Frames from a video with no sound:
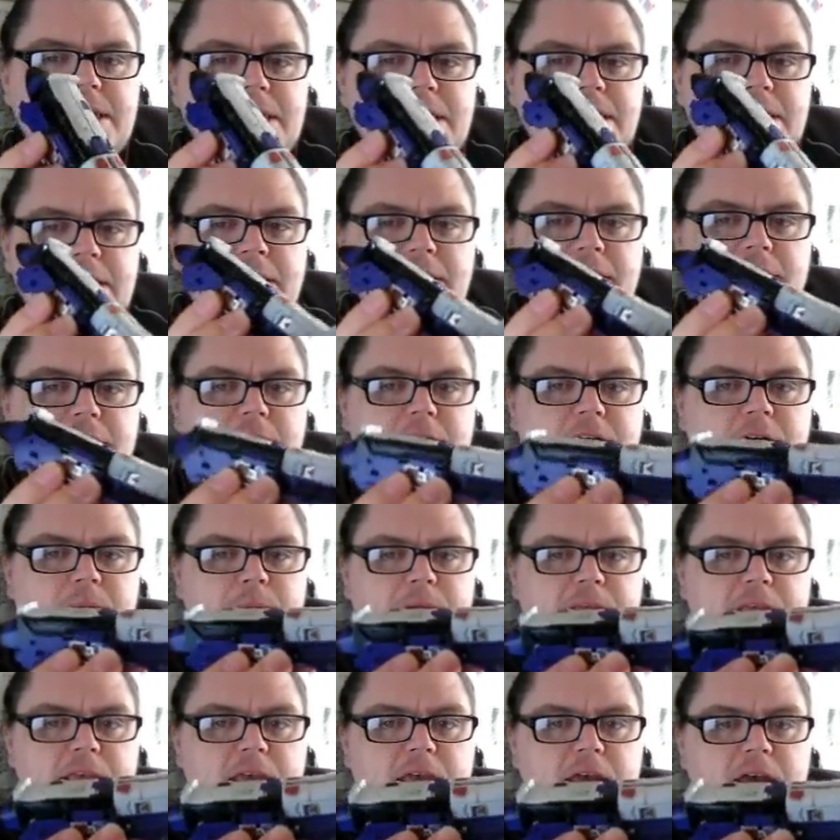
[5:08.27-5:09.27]

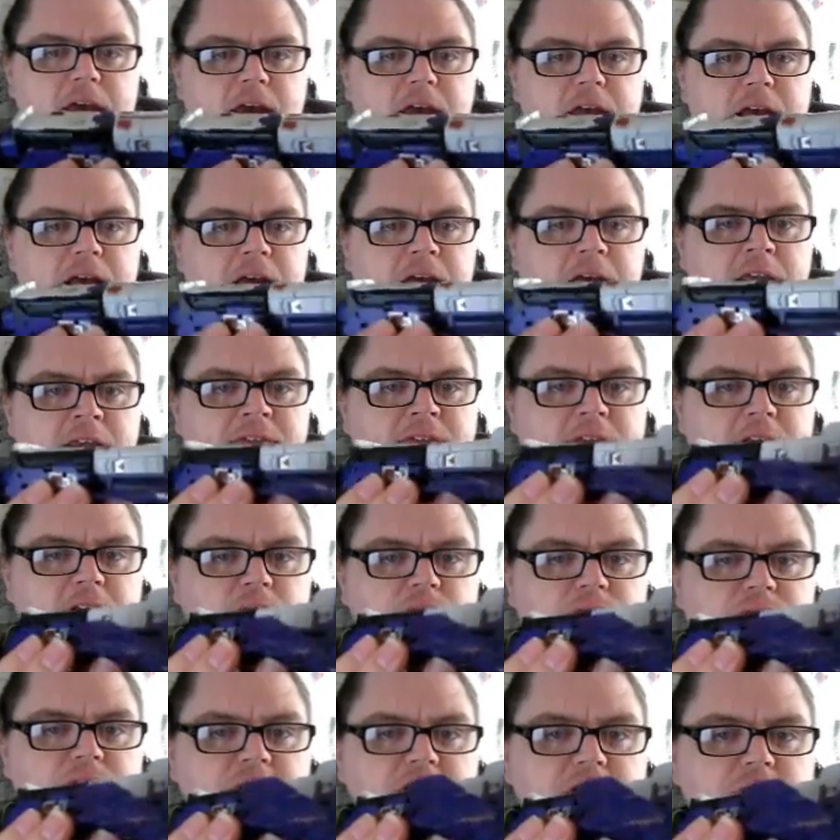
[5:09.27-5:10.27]
But yeah, I
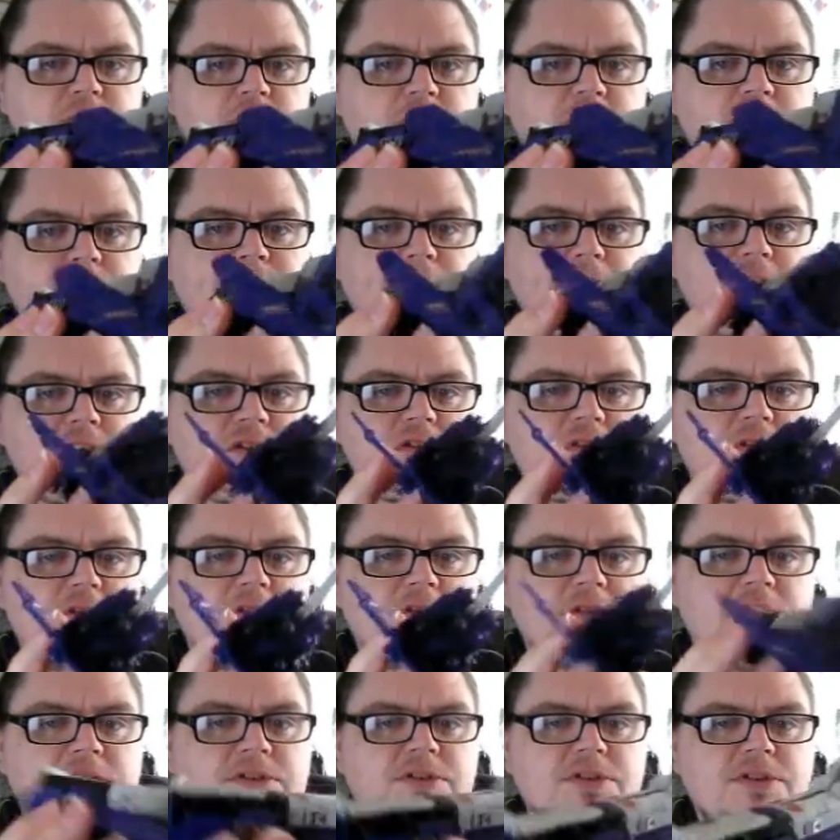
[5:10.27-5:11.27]
think this is one of the best
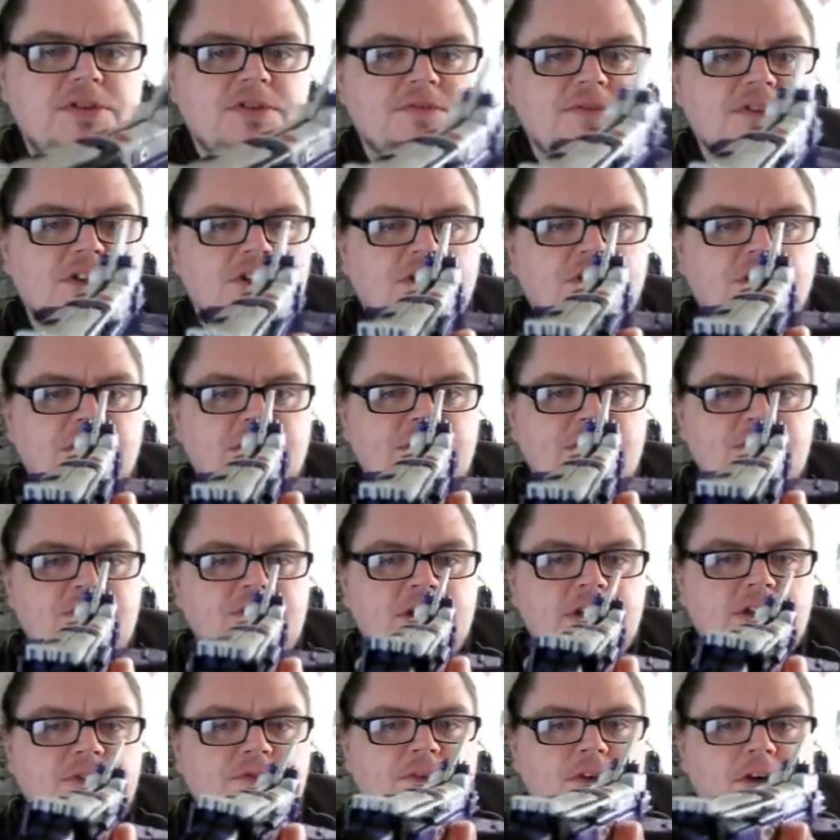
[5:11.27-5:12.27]
shuttles they've done in the
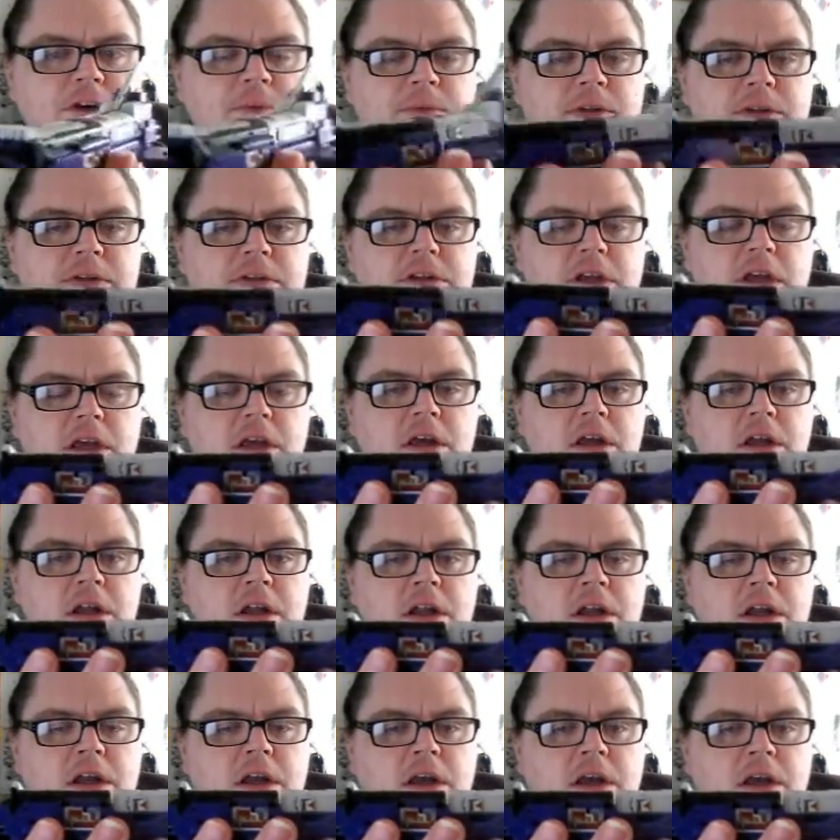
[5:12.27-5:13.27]
Transformers.
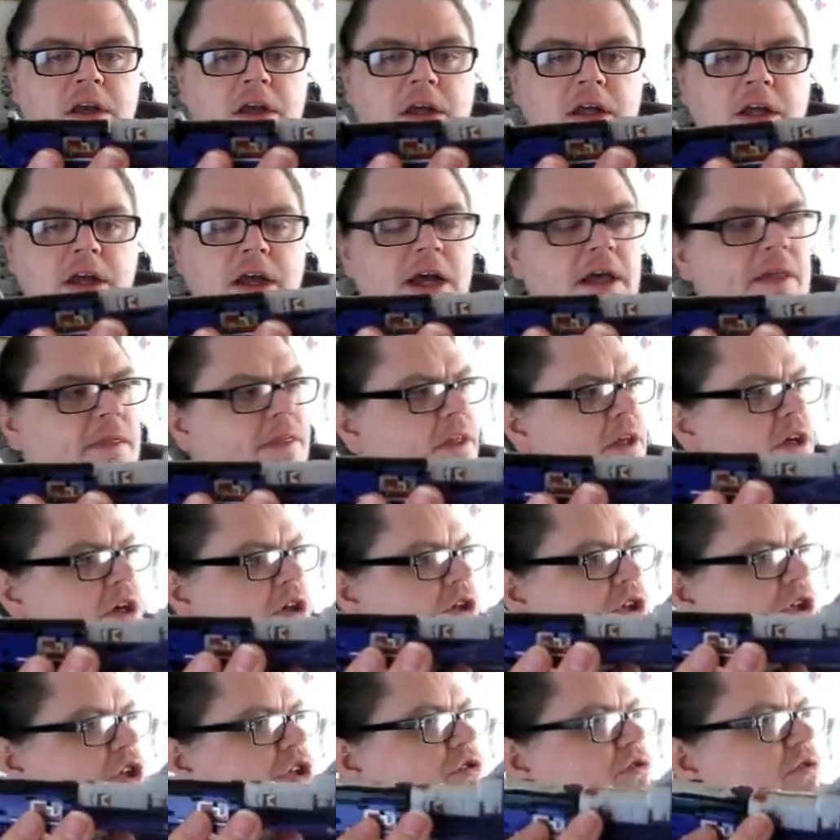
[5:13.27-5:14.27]
The
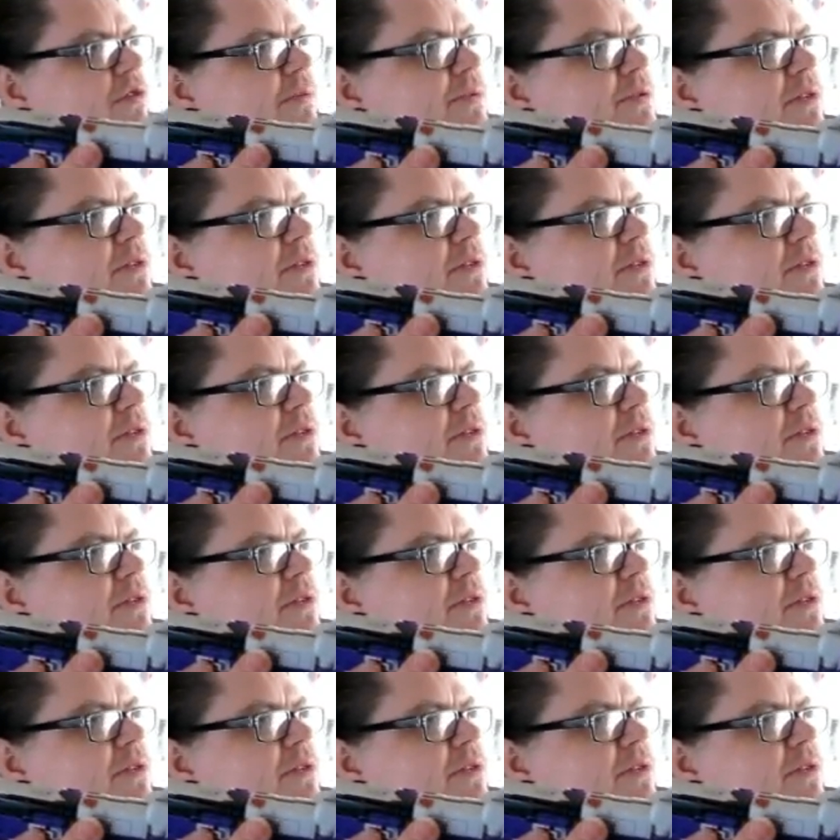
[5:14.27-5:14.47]
only other